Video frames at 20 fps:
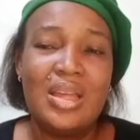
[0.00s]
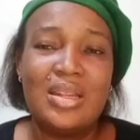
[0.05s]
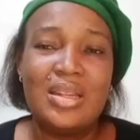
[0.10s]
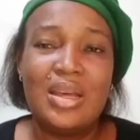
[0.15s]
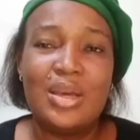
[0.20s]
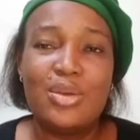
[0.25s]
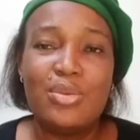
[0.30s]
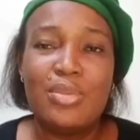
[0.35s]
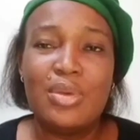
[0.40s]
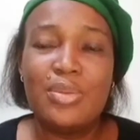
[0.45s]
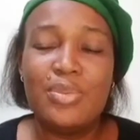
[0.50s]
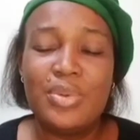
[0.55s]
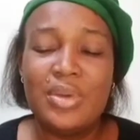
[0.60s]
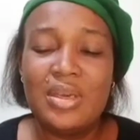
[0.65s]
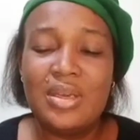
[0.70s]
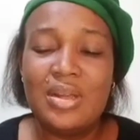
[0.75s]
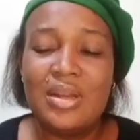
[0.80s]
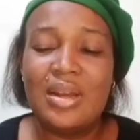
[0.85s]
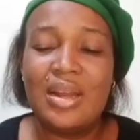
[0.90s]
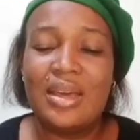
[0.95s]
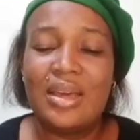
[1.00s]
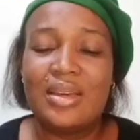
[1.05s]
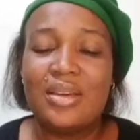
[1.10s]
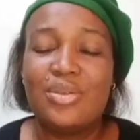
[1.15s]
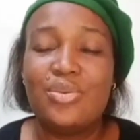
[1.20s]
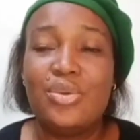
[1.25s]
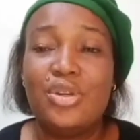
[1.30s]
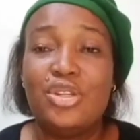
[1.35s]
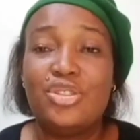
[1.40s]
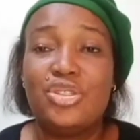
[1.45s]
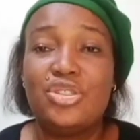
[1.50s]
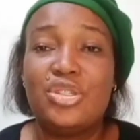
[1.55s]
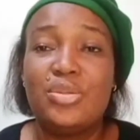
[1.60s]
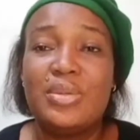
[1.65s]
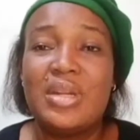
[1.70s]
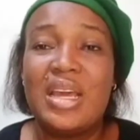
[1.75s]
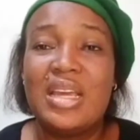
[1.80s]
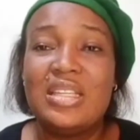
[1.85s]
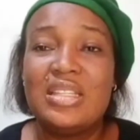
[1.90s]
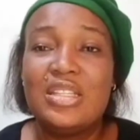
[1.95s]
Now, you may be like a relationship
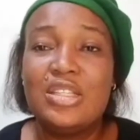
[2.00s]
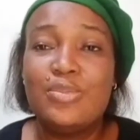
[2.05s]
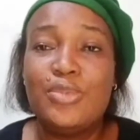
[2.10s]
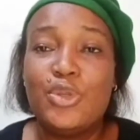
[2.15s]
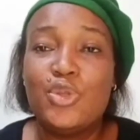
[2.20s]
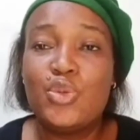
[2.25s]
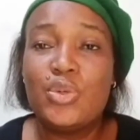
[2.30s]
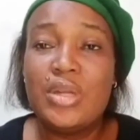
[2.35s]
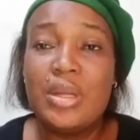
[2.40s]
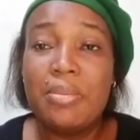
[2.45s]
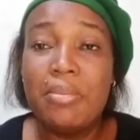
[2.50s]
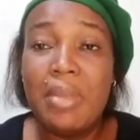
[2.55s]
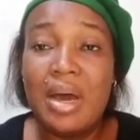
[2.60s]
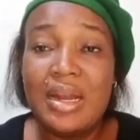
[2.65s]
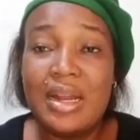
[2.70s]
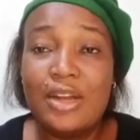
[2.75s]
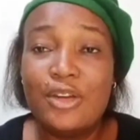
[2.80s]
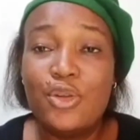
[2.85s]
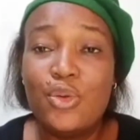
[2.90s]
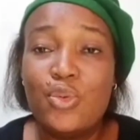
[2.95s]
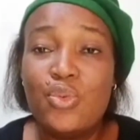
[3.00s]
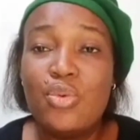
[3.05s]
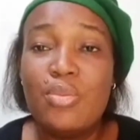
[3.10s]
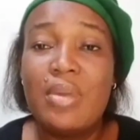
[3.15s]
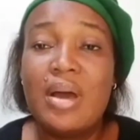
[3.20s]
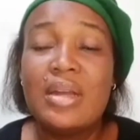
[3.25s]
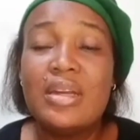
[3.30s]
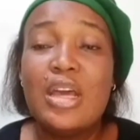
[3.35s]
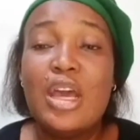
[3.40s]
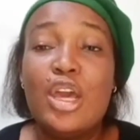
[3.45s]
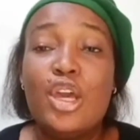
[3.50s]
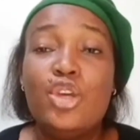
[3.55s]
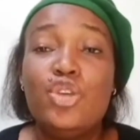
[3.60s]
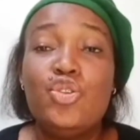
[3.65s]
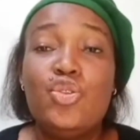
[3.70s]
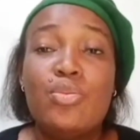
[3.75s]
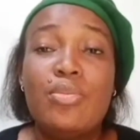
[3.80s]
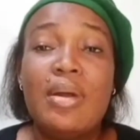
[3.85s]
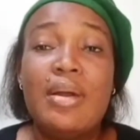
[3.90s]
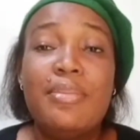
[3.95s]
that exists between a man and a woman.
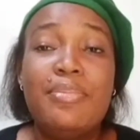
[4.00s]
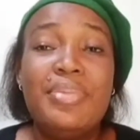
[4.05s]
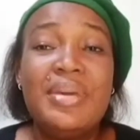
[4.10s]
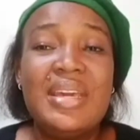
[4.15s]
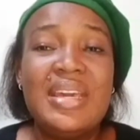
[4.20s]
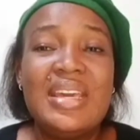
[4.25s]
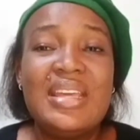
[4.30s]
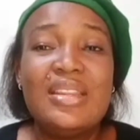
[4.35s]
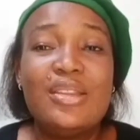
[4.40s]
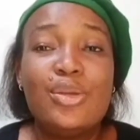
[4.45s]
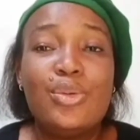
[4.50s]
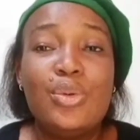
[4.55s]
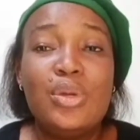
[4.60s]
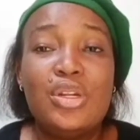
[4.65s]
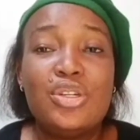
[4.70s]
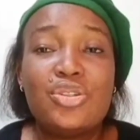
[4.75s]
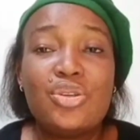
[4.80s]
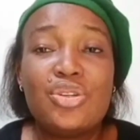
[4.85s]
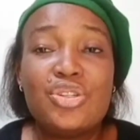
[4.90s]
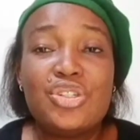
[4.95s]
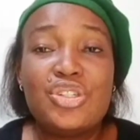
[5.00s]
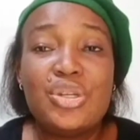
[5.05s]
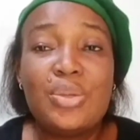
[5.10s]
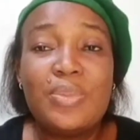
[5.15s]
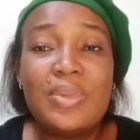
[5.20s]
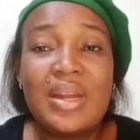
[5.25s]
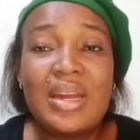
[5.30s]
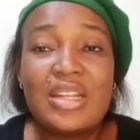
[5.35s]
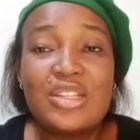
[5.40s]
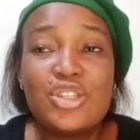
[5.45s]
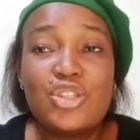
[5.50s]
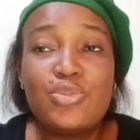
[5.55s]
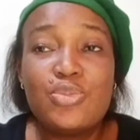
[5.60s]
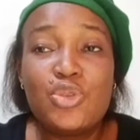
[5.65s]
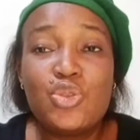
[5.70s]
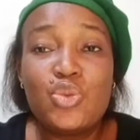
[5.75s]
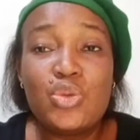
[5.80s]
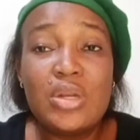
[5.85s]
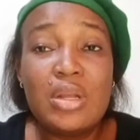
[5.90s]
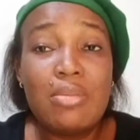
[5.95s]
You might be in the relationship that exists
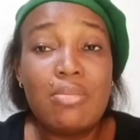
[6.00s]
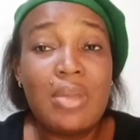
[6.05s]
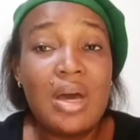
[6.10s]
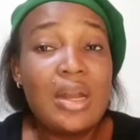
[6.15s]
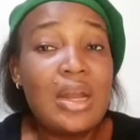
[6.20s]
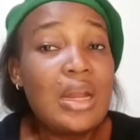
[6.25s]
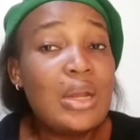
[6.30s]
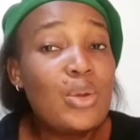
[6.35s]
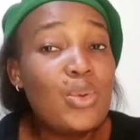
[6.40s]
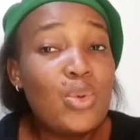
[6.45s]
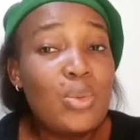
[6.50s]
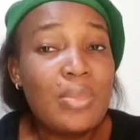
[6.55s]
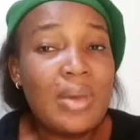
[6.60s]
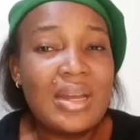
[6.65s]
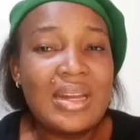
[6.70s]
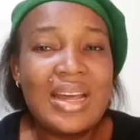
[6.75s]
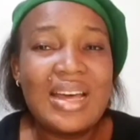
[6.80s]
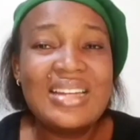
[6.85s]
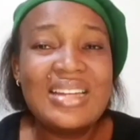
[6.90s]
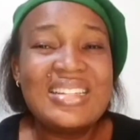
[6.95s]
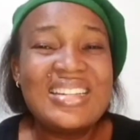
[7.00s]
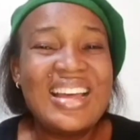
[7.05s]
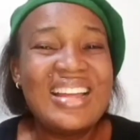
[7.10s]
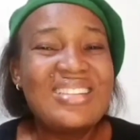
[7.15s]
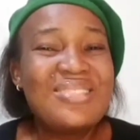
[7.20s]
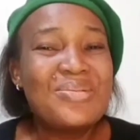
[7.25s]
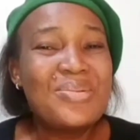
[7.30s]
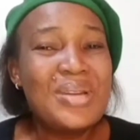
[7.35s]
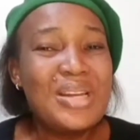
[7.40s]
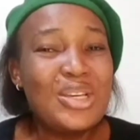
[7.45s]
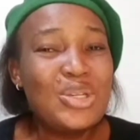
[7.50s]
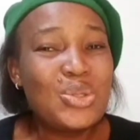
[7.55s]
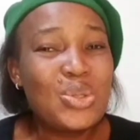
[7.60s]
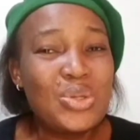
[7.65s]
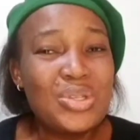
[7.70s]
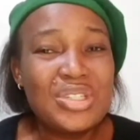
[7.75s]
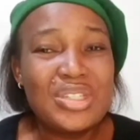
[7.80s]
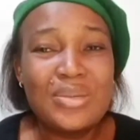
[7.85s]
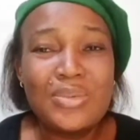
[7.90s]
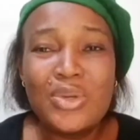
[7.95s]
between a man and a woman, and that
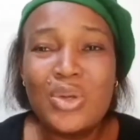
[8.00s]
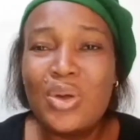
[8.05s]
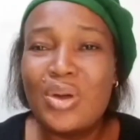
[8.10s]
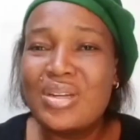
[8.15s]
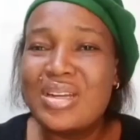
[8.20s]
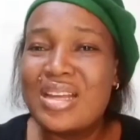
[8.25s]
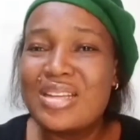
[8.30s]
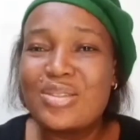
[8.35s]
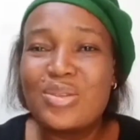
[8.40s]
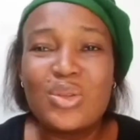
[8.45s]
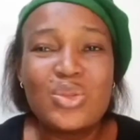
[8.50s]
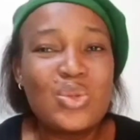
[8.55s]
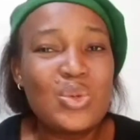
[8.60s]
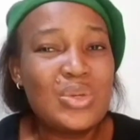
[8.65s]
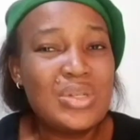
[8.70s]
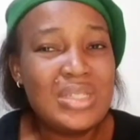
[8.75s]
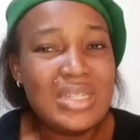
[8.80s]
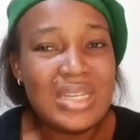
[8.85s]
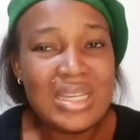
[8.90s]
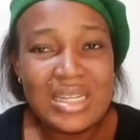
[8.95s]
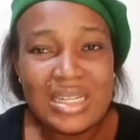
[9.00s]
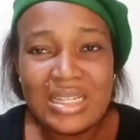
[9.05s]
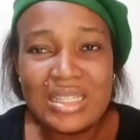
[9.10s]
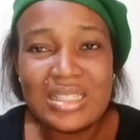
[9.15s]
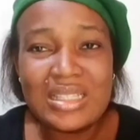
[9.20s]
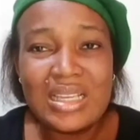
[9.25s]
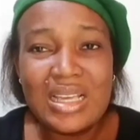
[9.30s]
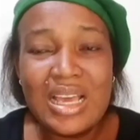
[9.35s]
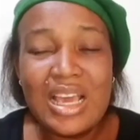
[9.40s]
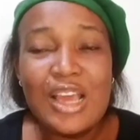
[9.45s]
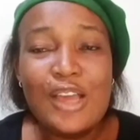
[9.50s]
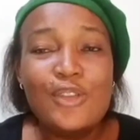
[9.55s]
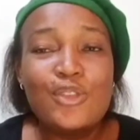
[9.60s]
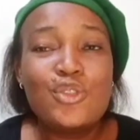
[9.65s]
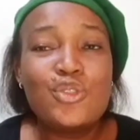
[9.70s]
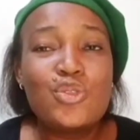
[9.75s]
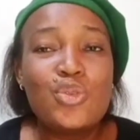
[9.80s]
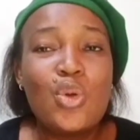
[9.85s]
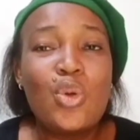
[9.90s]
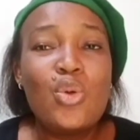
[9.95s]
relationship, God has not ordained it.
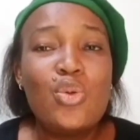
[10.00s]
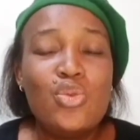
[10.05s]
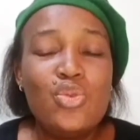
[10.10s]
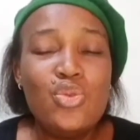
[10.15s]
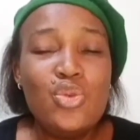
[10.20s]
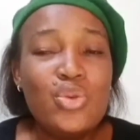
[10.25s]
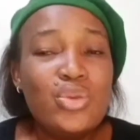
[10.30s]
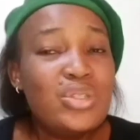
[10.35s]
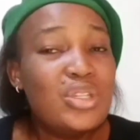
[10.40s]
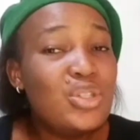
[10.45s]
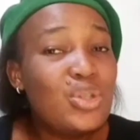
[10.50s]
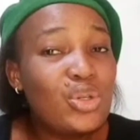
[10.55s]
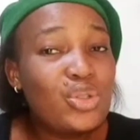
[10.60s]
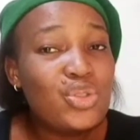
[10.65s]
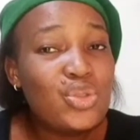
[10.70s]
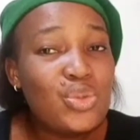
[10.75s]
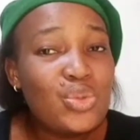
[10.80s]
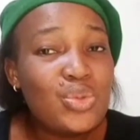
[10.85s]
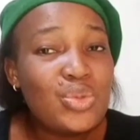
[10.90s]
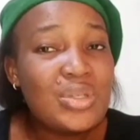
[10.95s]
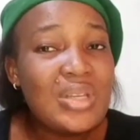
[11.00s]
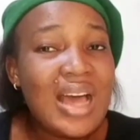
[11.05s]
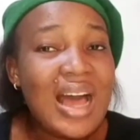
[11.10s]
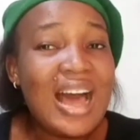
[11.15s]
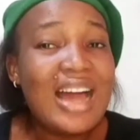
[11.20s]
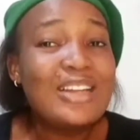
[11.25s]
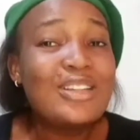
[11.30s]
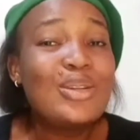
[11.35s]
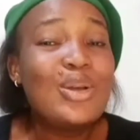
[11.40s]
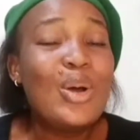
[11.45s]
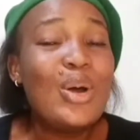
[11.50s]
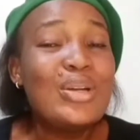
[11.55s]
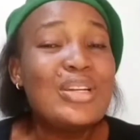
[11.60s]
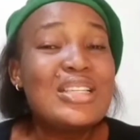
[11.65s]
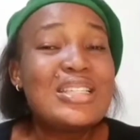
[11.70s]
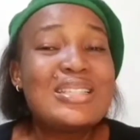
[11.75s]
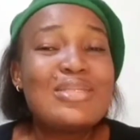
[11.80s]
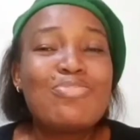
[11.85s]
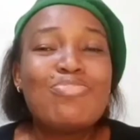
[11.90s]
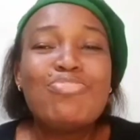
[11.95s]
So losing your shoes, and God
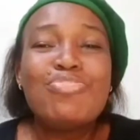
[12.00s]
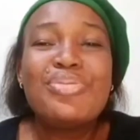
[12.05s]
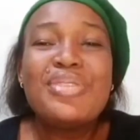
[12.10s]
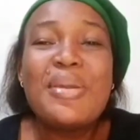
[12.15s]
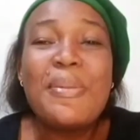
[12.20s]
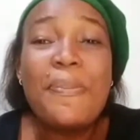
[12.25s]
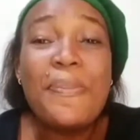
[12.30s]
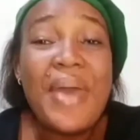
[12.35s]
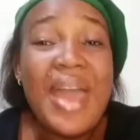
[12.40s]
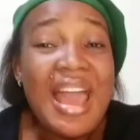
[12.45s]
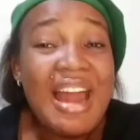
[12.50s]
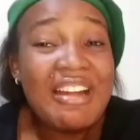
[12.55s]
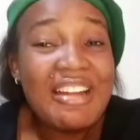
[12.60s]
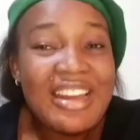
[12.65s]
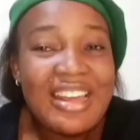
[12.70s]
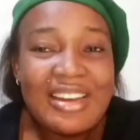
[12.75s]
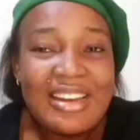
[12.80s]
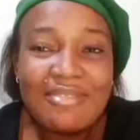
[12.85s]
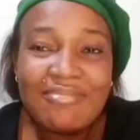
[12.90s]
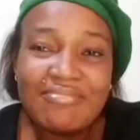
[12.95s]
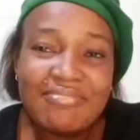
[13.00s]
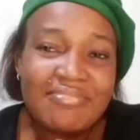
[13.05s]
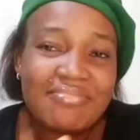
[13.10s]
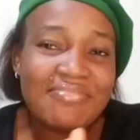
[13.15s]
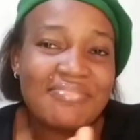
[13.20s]
is preparing